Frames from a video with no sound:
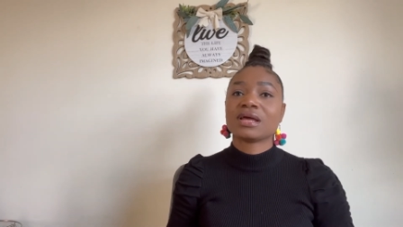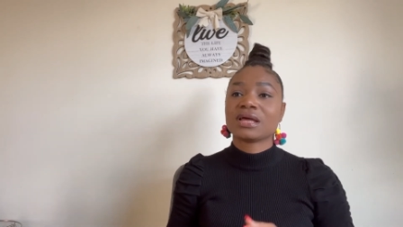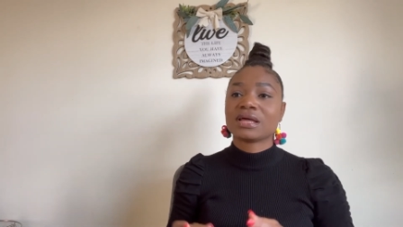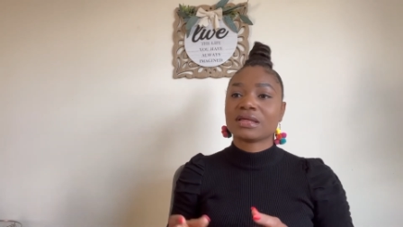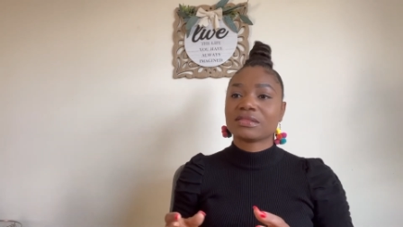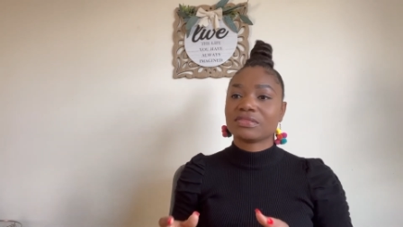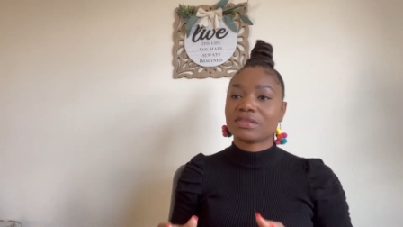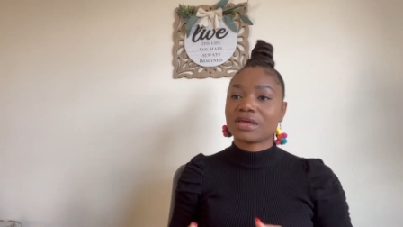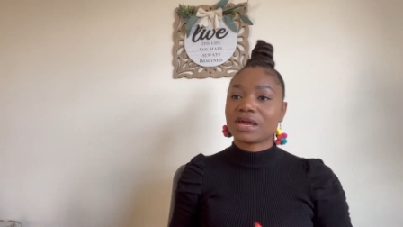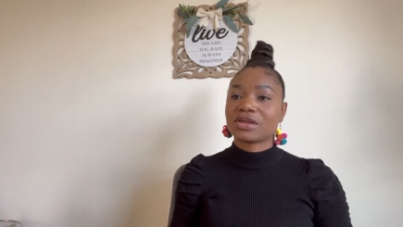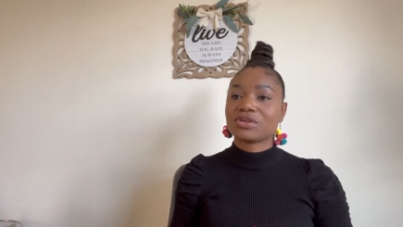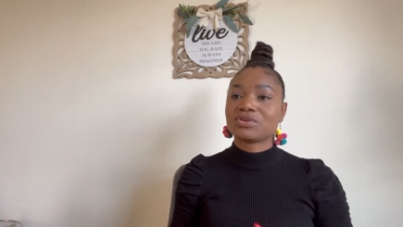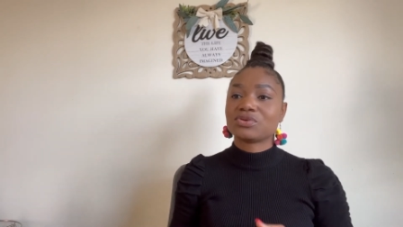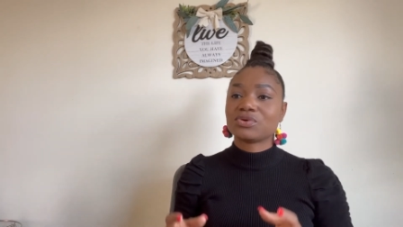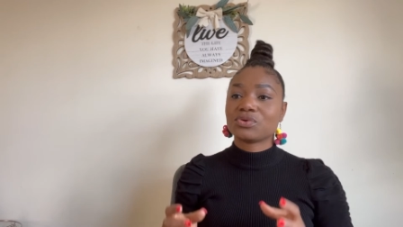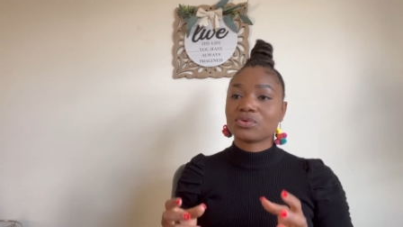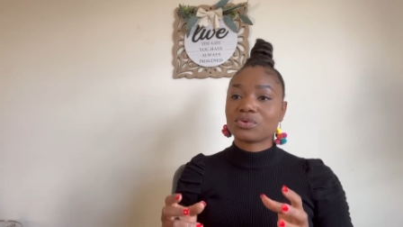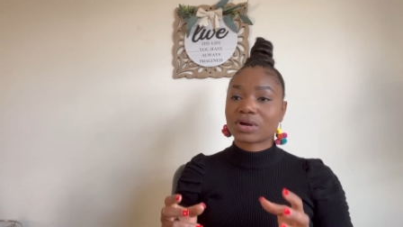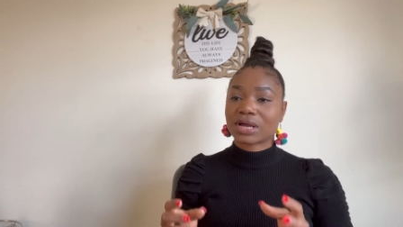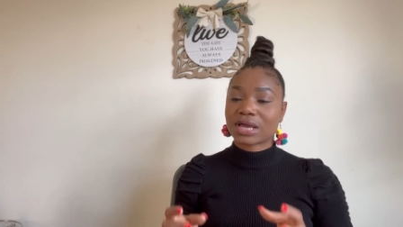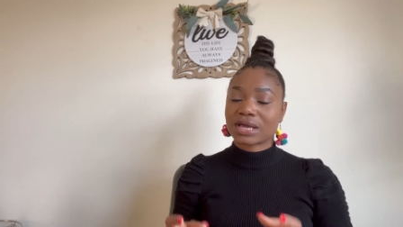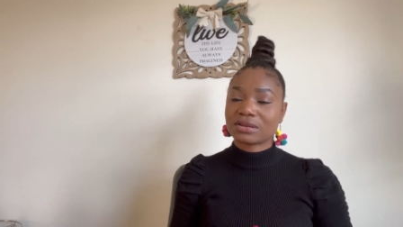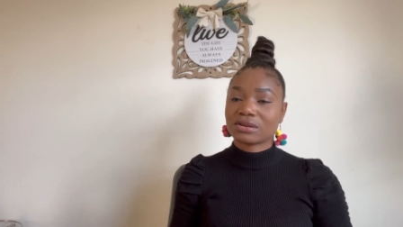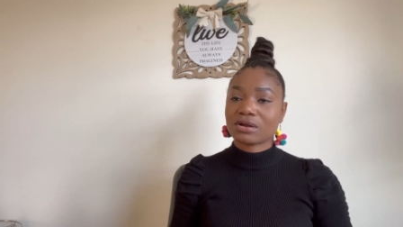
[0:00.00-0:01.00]
Then you
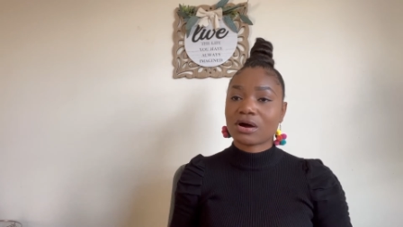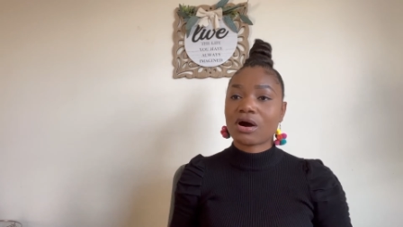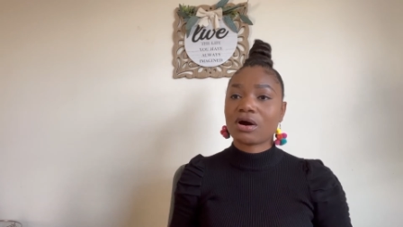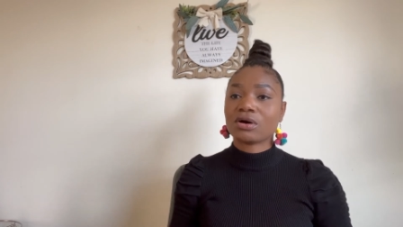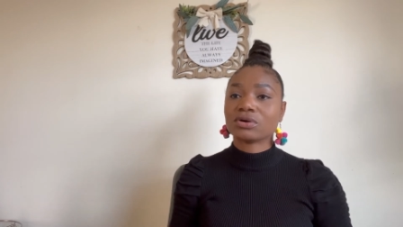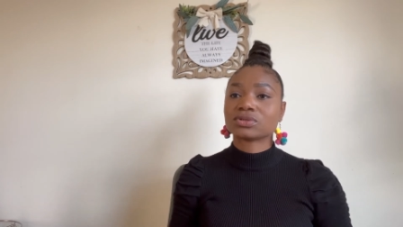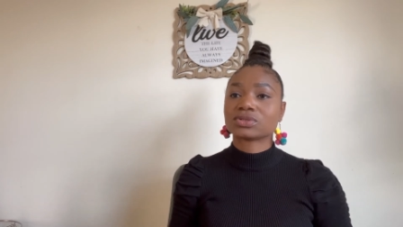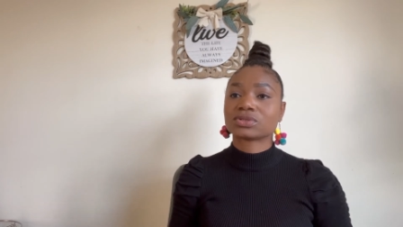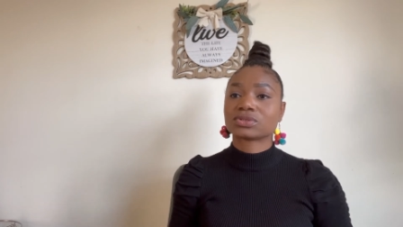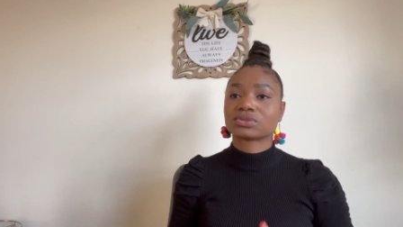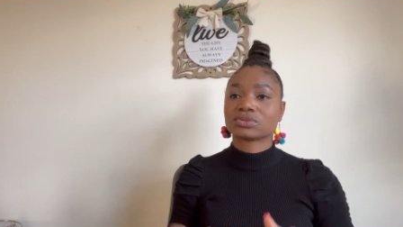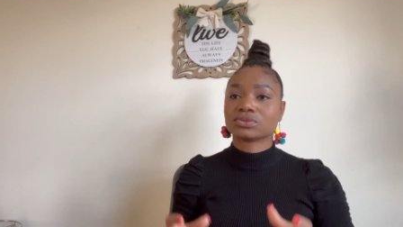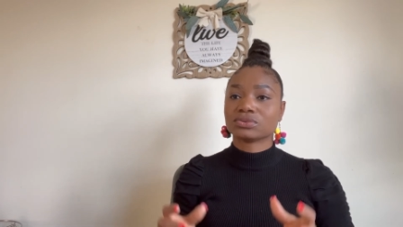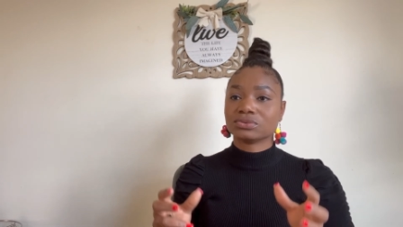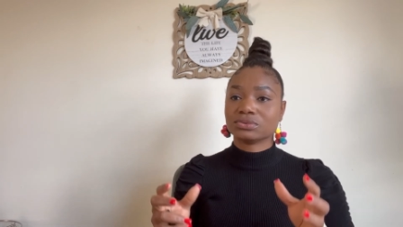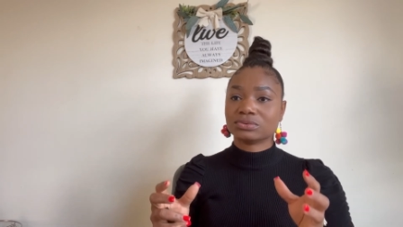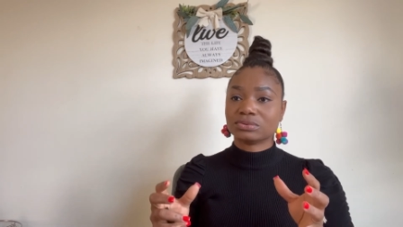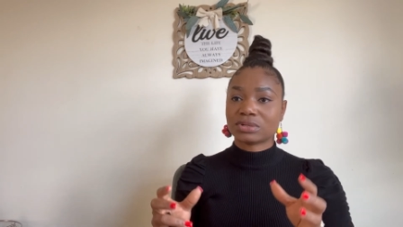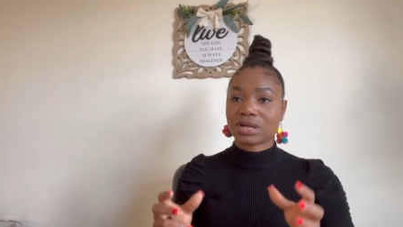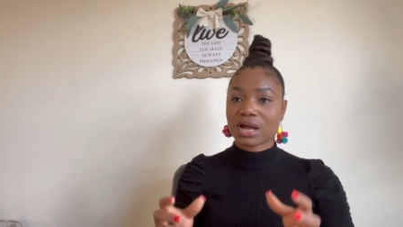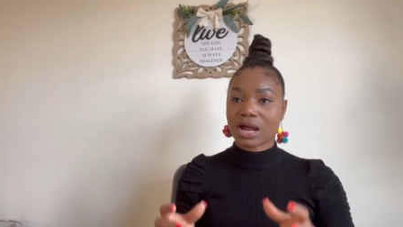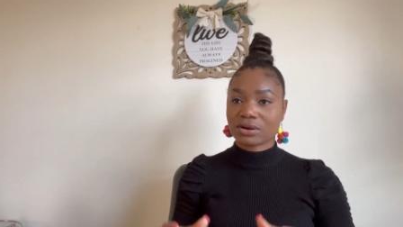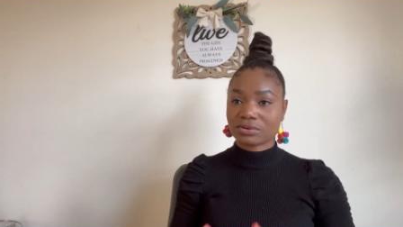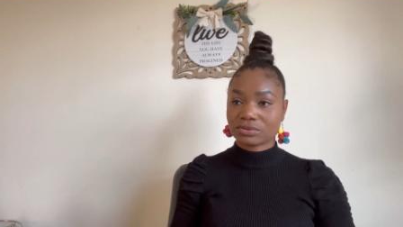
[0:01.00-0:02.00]
can also
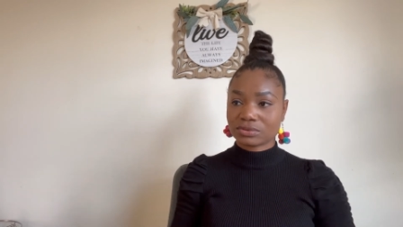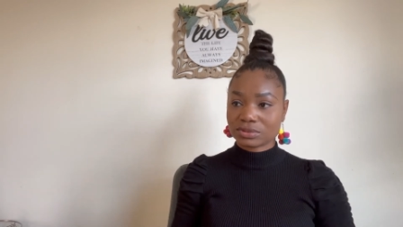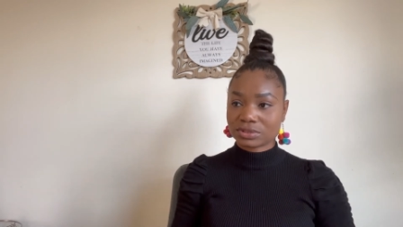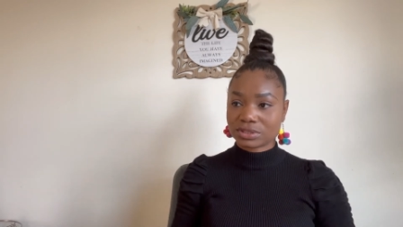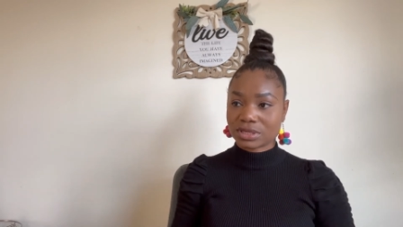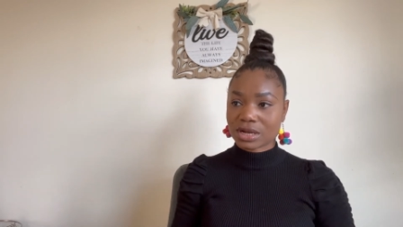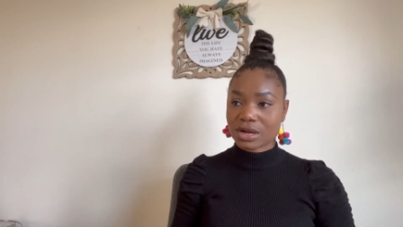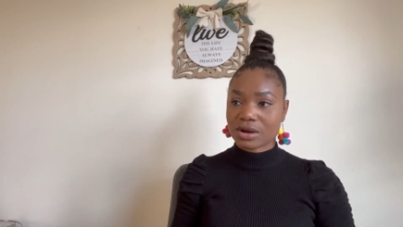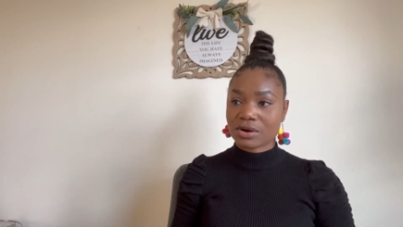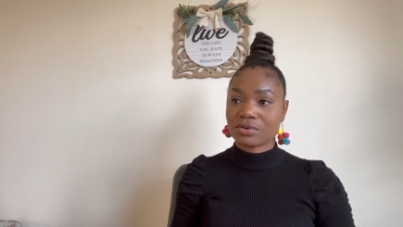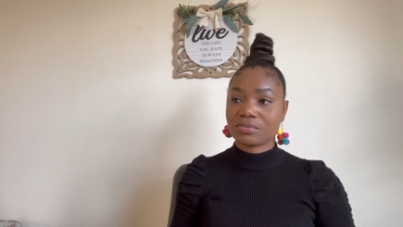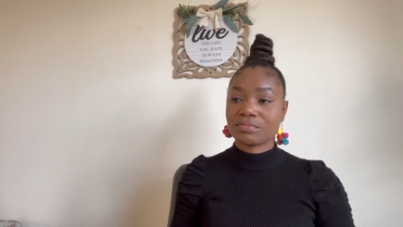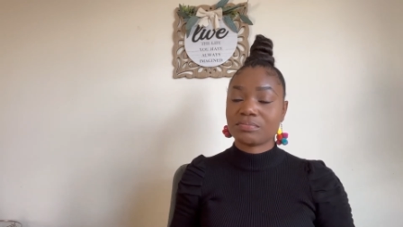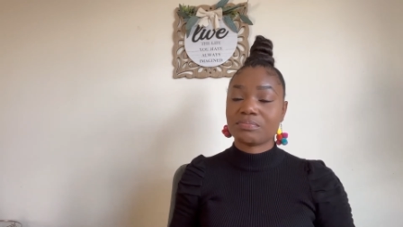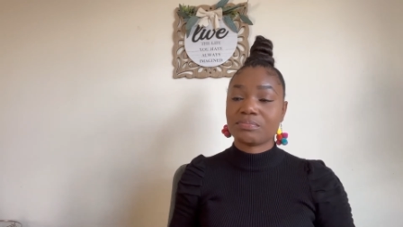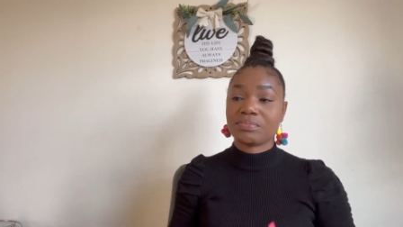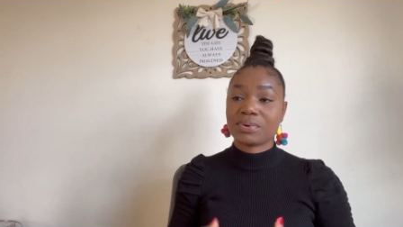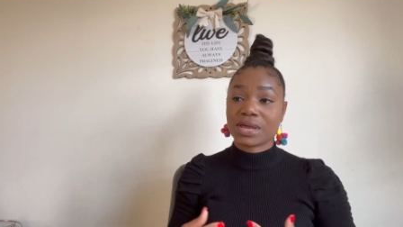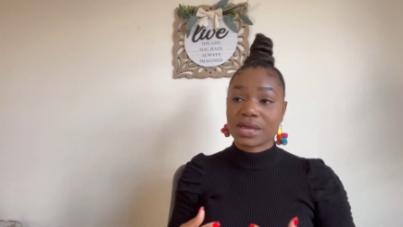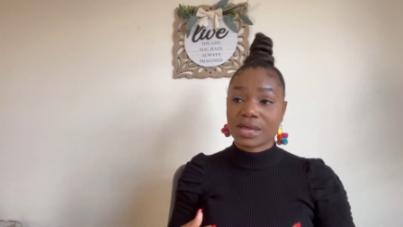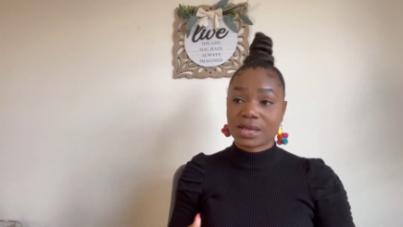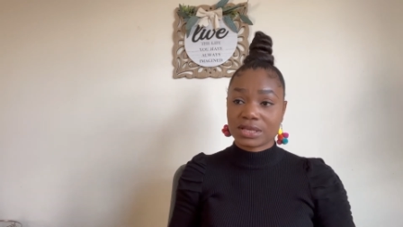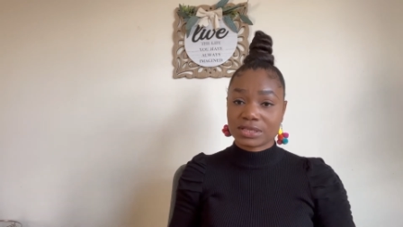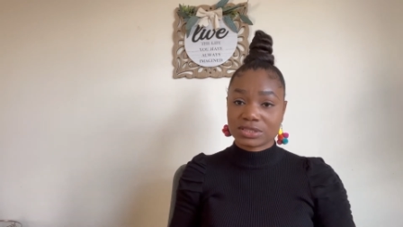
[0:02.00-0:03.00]
narrow down
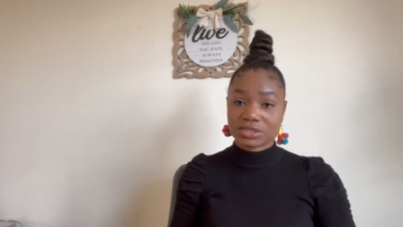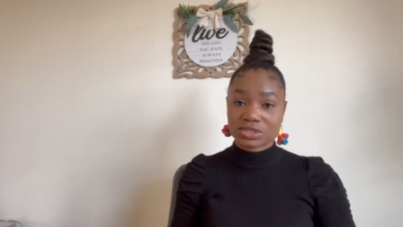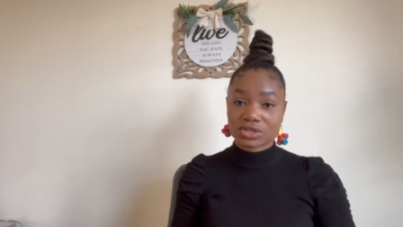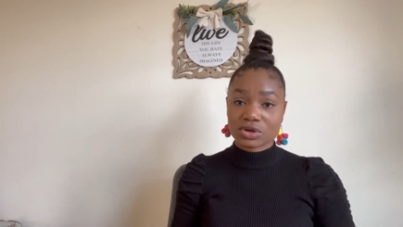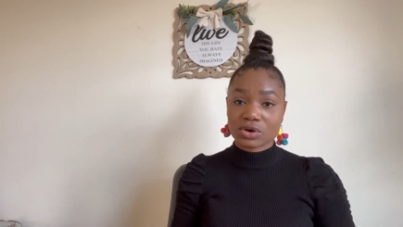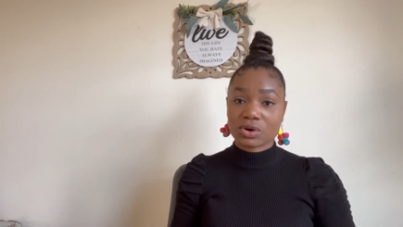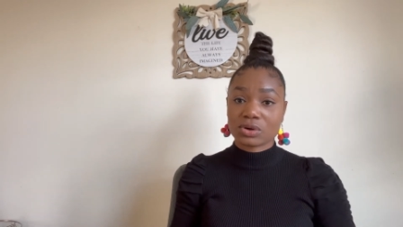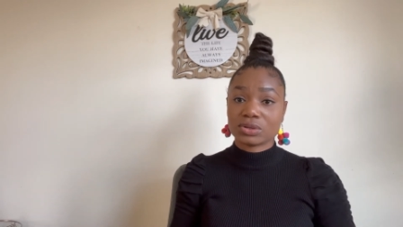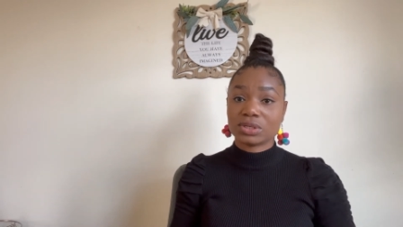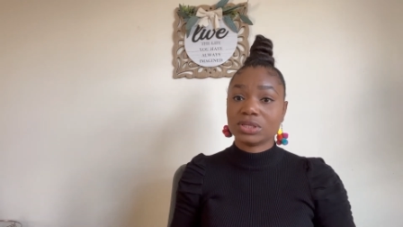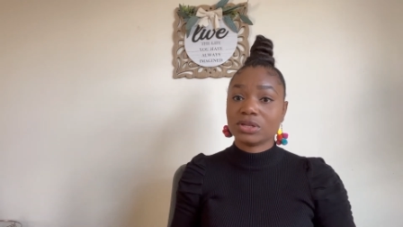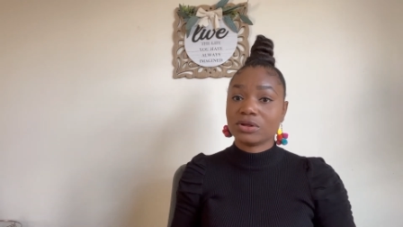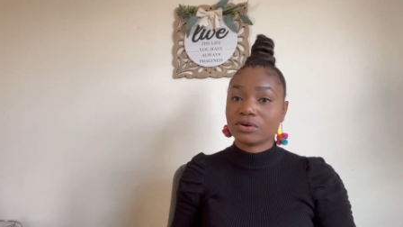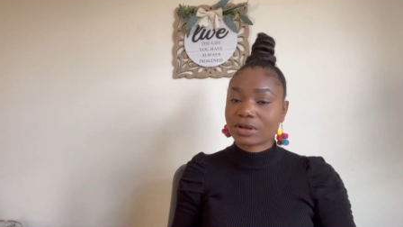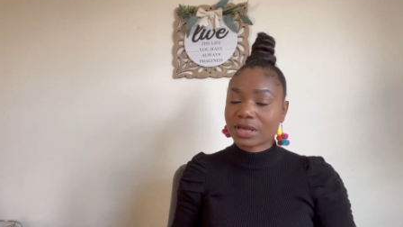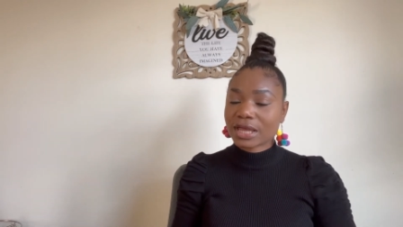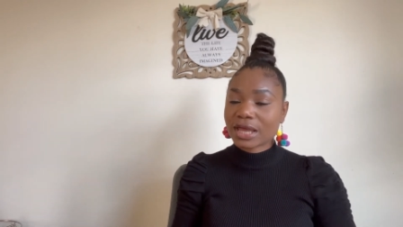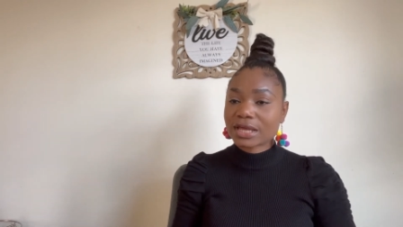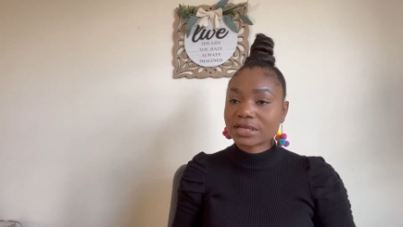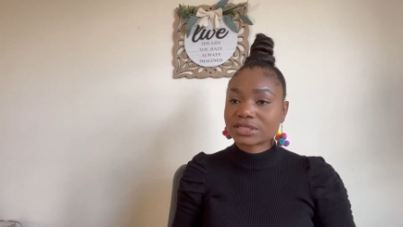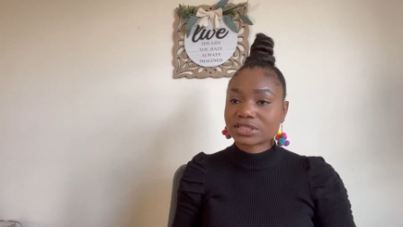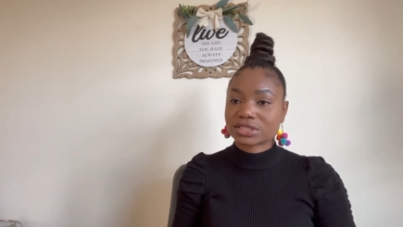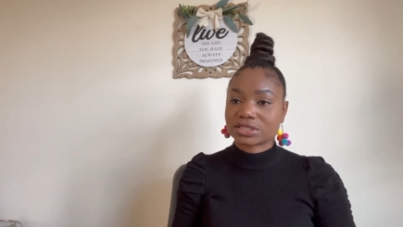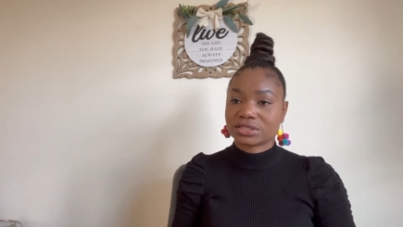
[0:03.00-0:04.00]
based on
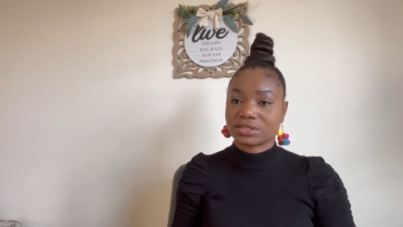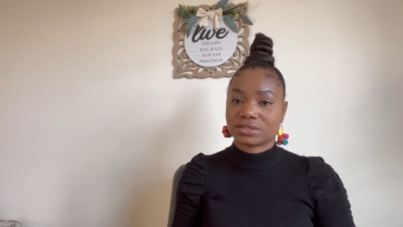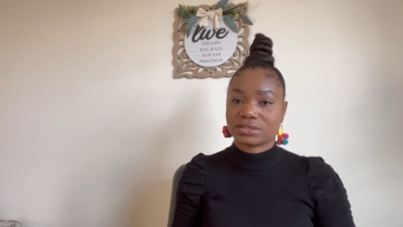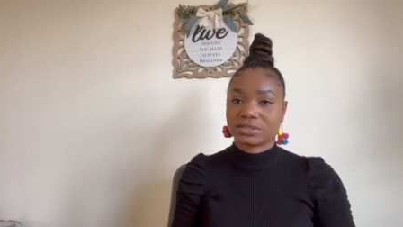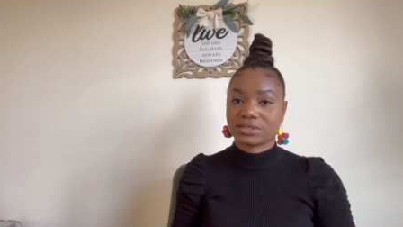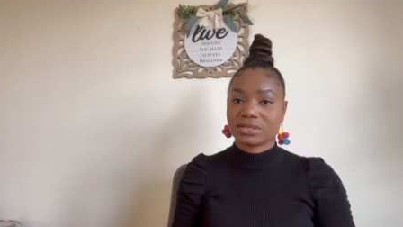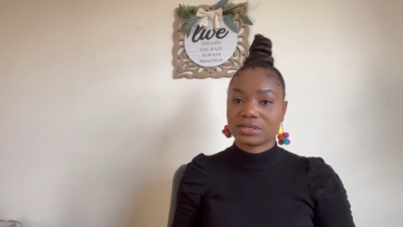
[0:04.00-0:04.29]
location.